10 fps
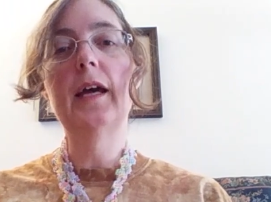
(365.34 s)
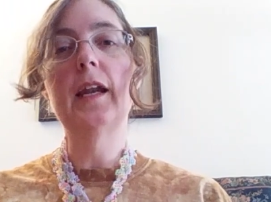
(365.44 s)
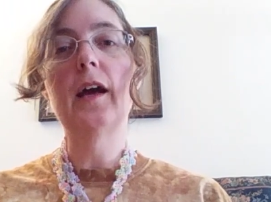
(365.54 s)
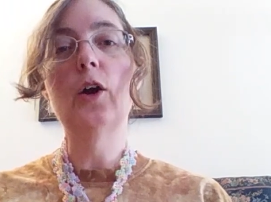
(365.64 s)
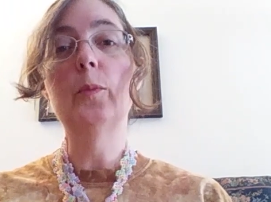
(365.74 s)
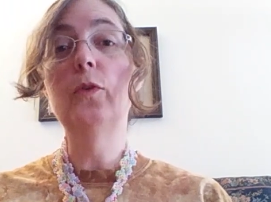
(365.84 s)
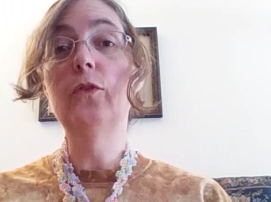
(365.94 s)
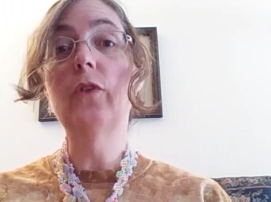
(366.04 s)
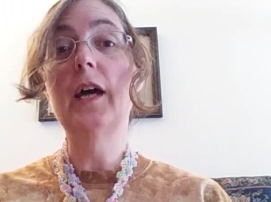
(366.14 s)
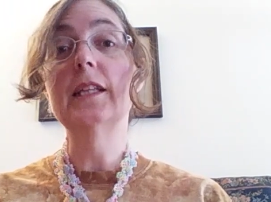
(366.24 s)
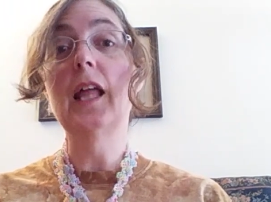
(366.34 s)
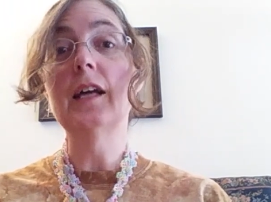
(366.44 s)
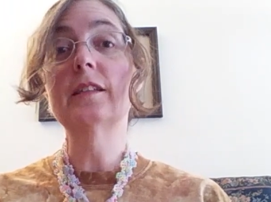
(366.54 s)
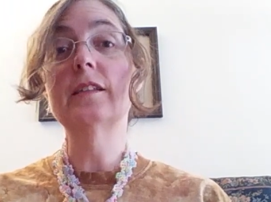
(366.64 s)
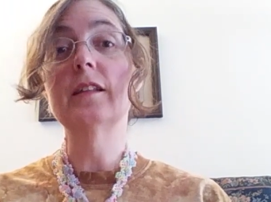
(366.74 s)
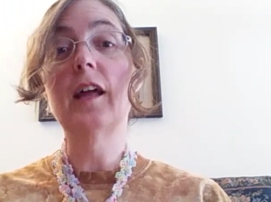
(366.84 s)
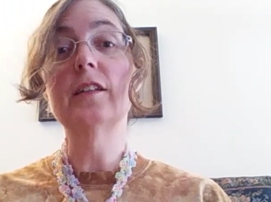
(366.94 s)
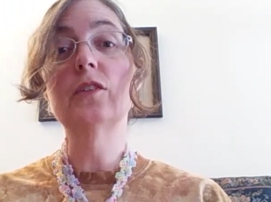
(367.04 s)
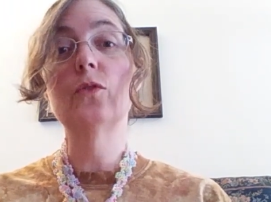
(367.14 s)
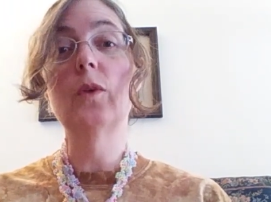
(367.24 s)
and I hope you find lots and
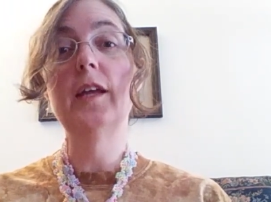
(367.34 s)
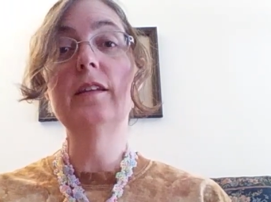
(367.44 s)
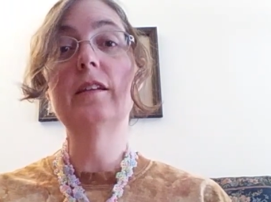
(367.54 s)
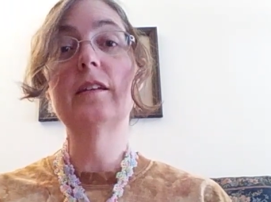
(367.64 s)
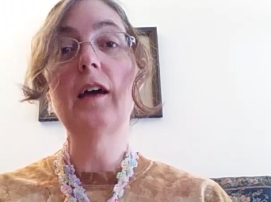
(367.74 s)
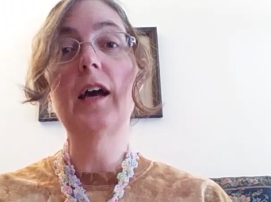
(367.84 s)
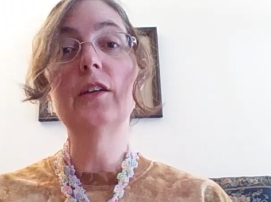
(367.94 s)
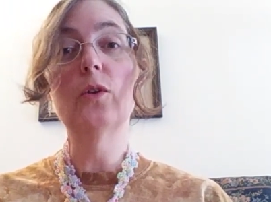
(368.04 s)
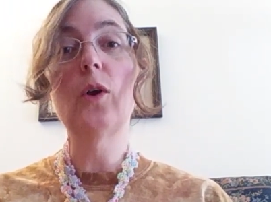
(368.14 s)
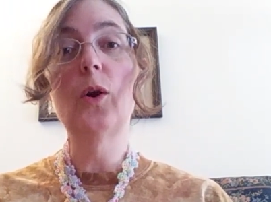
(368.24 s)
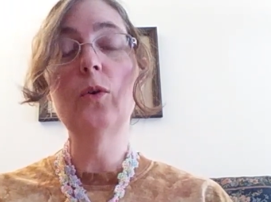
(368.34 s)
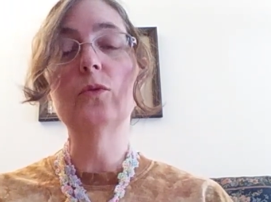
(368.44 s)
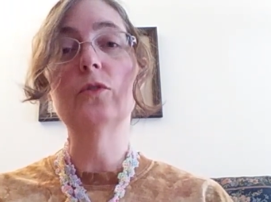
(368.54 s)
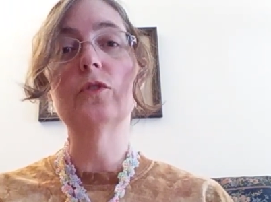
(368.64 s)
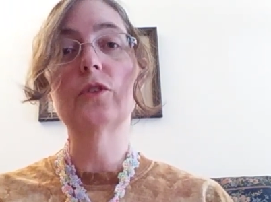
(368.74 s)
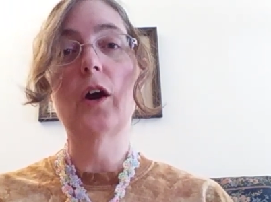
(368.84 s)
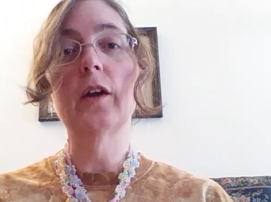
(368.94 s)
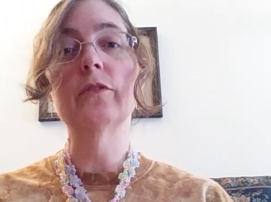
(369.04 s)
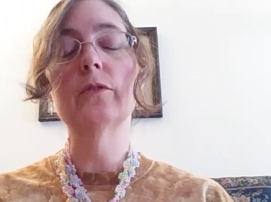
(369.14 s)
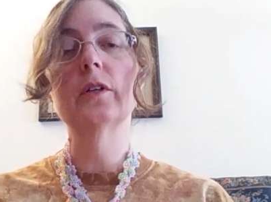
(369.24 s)
lots of ways to tie your own
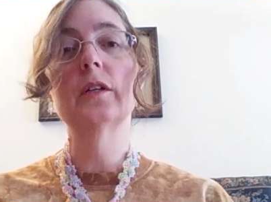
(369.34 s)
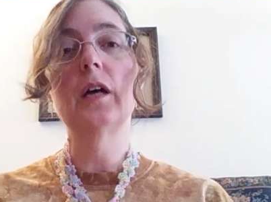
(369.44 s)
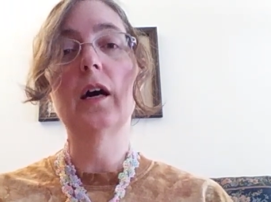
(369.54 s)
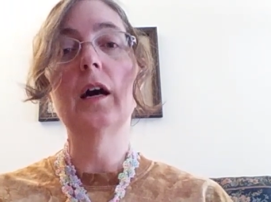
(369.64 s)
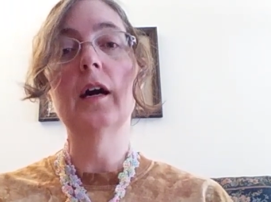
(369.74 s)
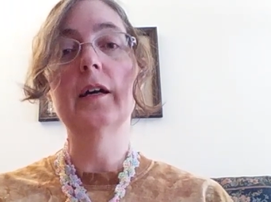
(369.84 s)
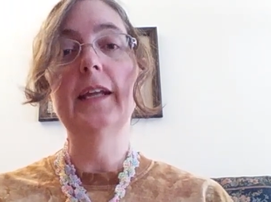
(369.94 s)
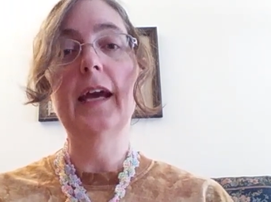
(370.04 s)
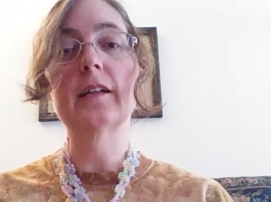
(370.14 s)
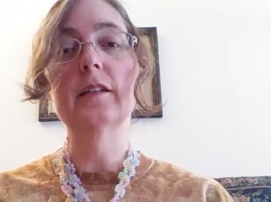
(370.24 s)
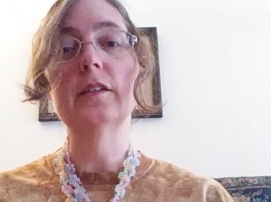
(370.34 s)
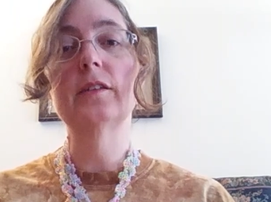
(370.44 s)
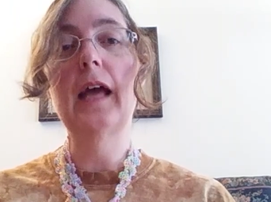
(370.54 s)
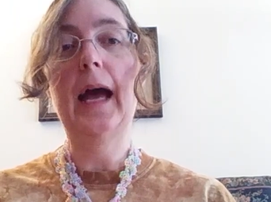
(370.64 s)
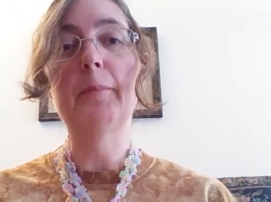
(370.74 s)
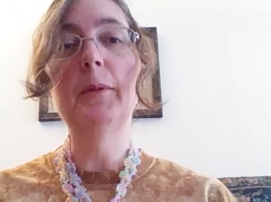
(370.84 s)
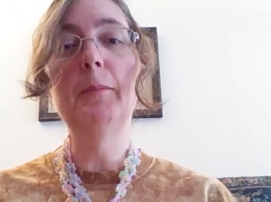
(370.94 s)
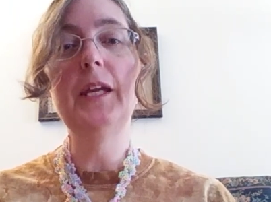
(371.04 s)
scarf necklace. Happy